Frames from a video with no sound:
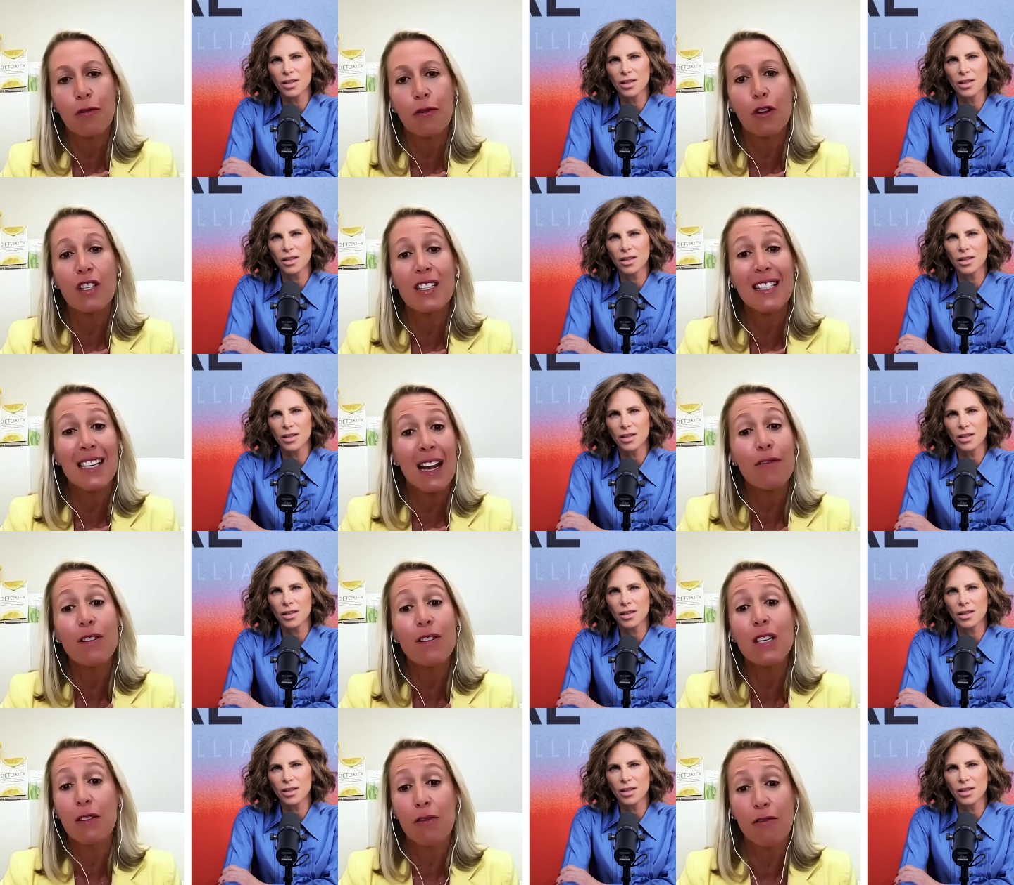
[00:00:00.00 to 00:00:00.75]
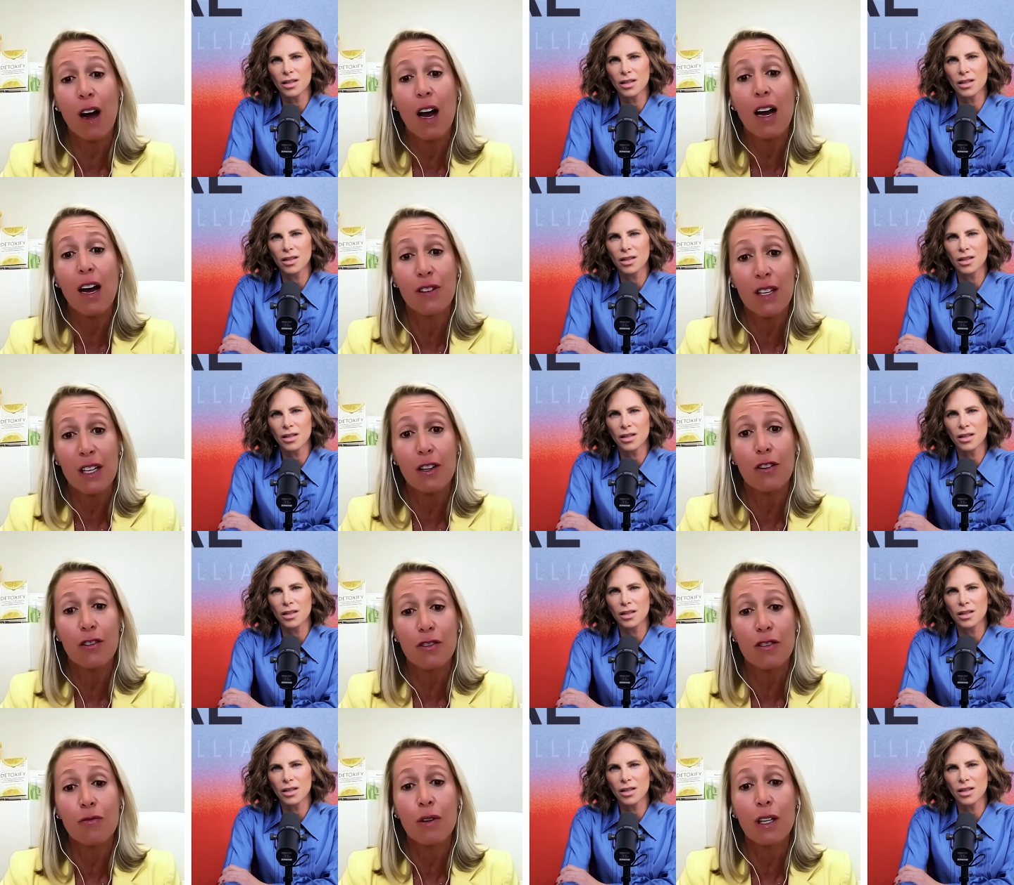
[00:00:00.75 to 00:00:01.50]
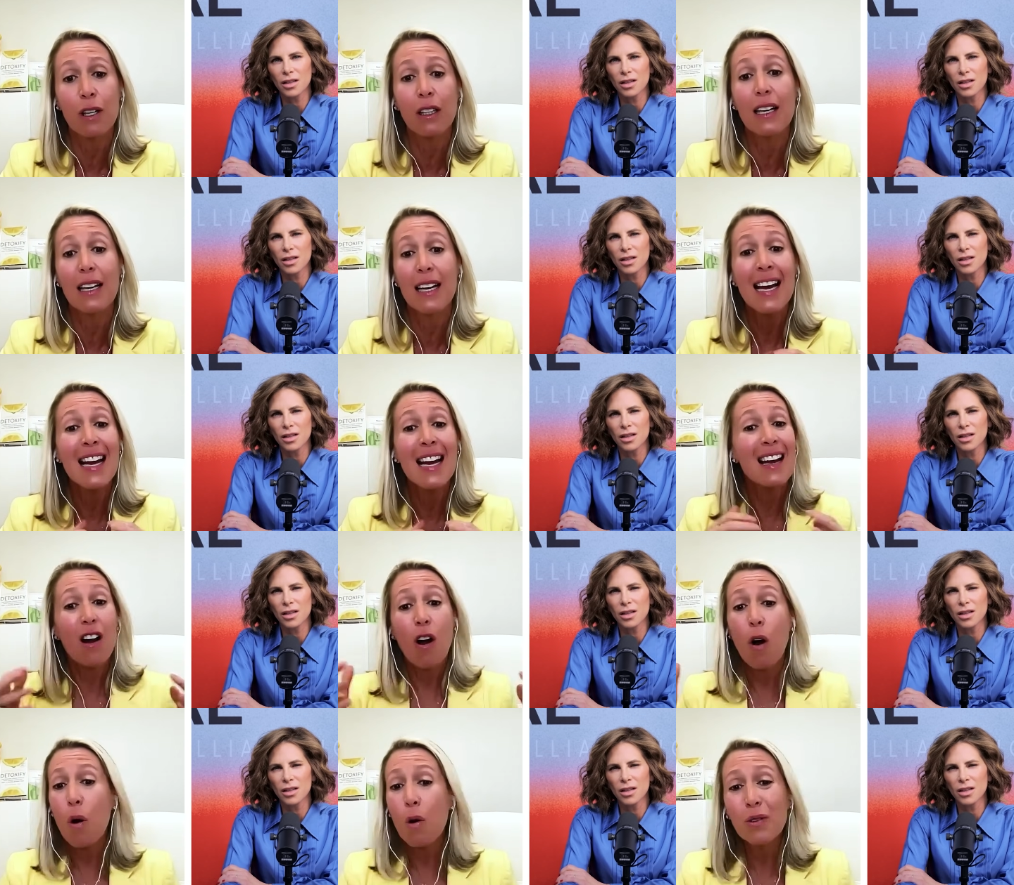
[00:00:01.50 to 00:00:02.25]
Speaker 1: for 75 years, really
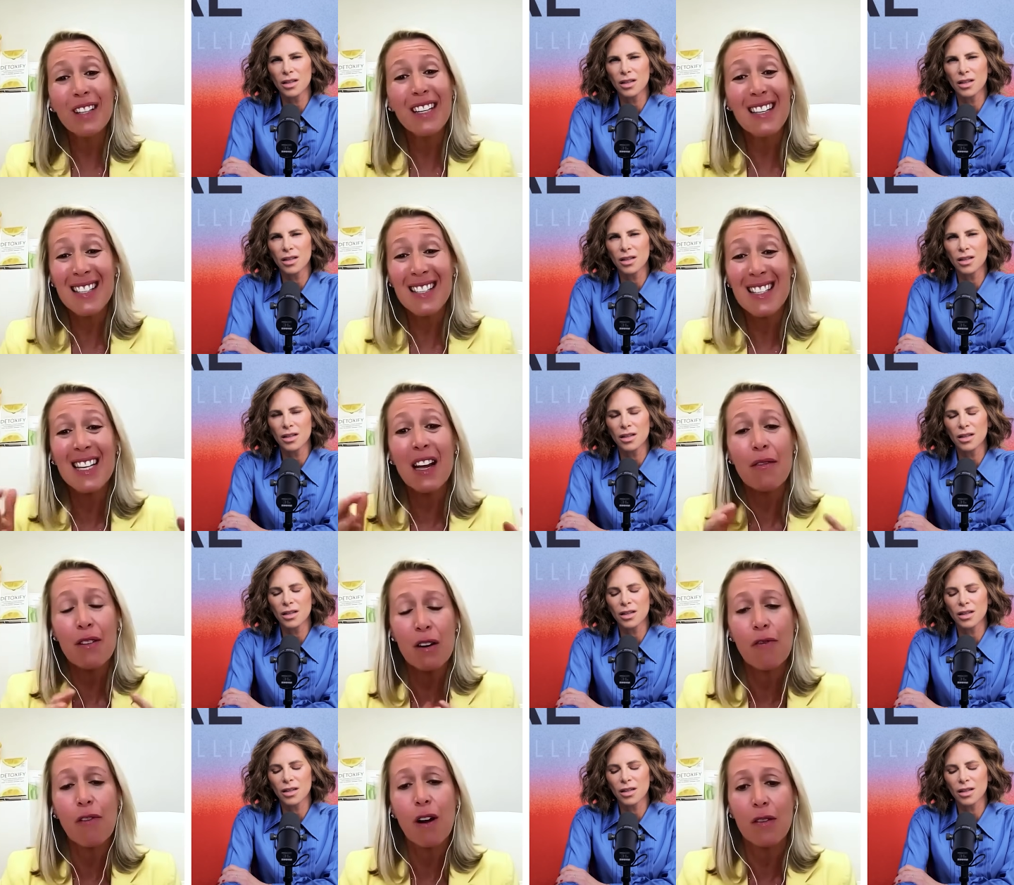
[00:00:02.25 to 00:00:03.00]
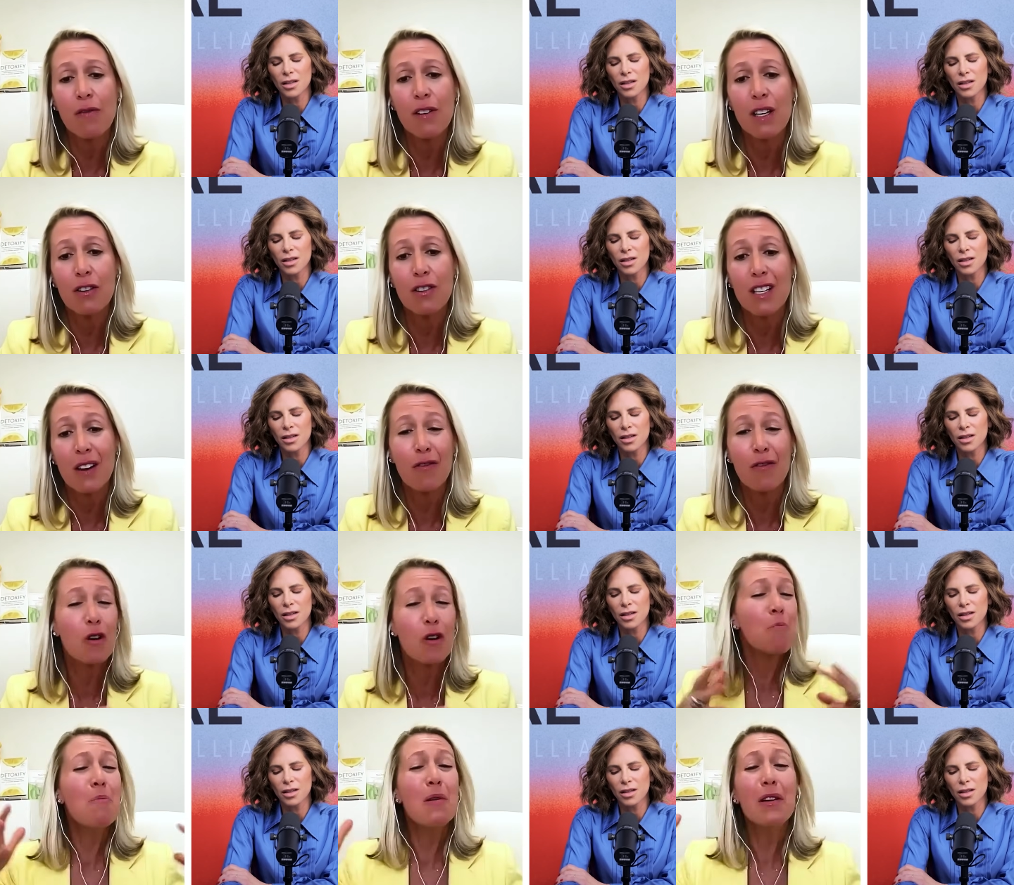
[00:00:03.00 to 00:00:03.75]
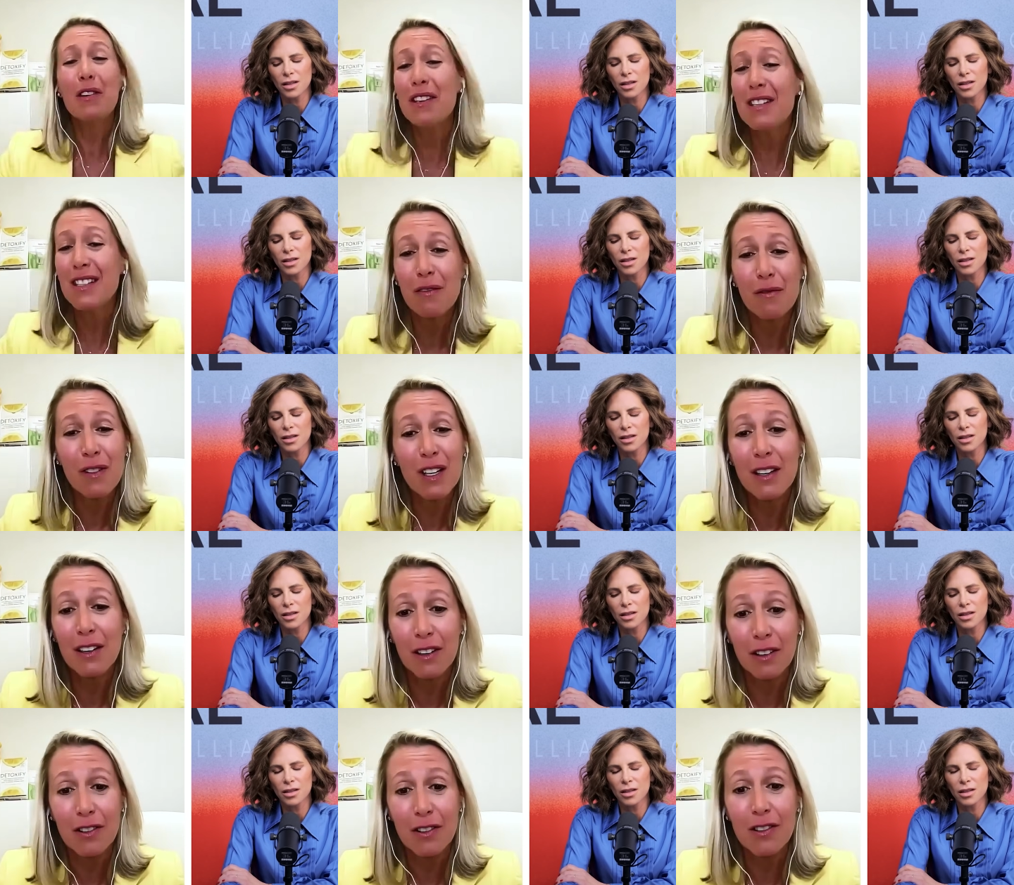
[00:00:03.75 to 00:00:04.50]
only in 75 years, after millions of
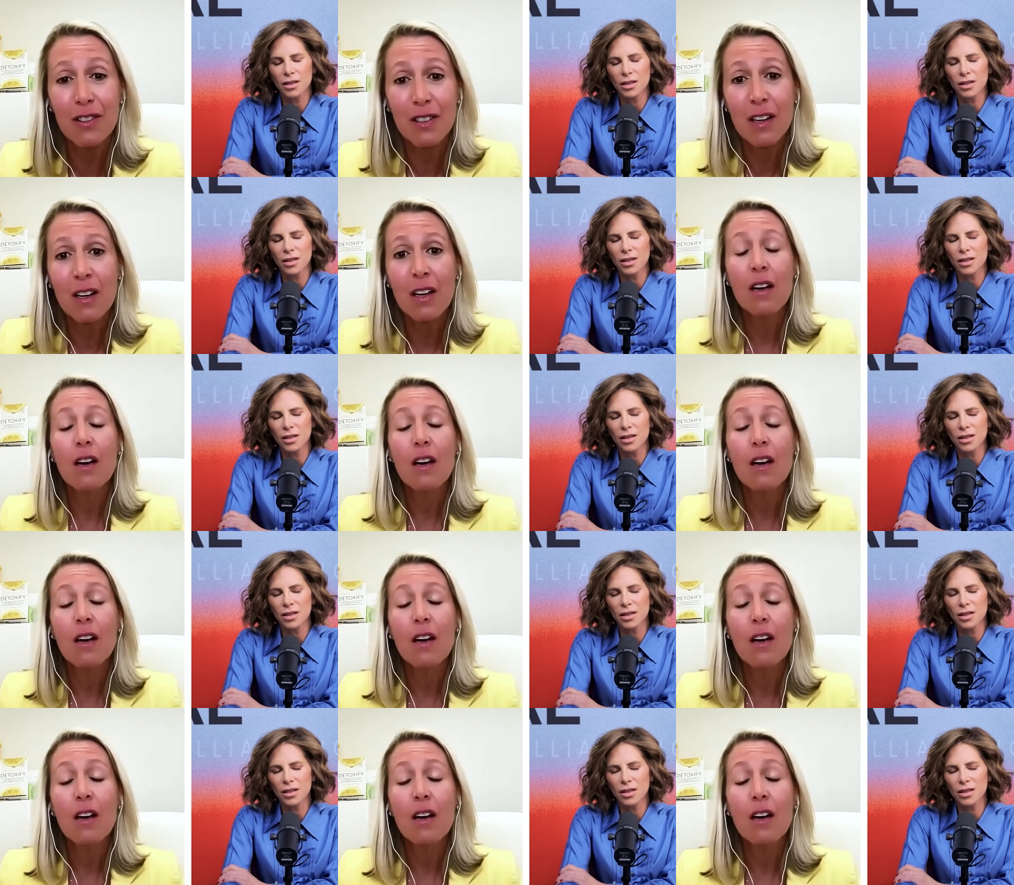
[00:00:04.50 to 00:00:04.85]
years